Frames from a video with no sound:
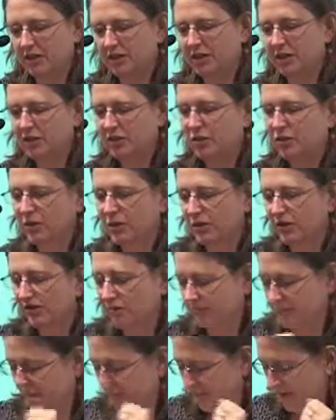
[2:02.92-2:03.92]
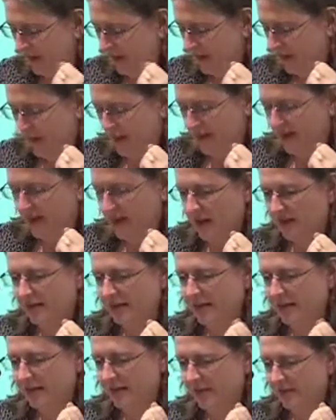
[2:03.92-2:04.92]
aren't doing.
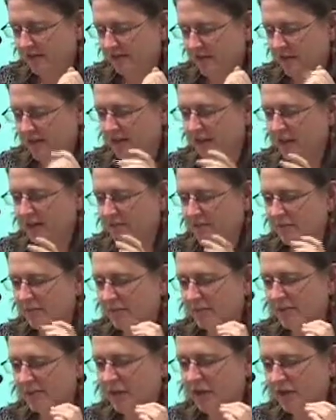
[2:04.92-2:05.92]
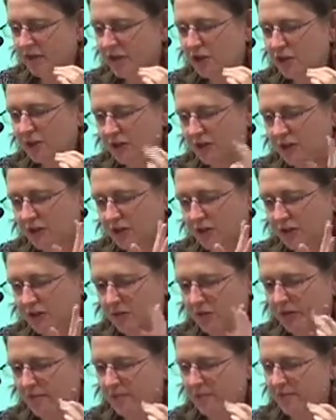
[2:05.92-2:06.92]
I have to say that I'm not sure they're going to
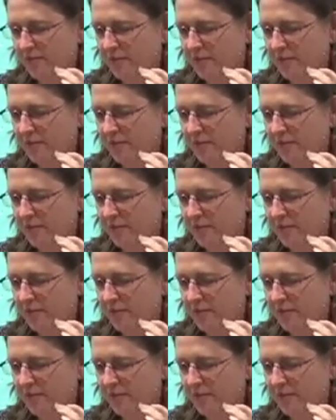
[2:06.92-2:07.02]
do it.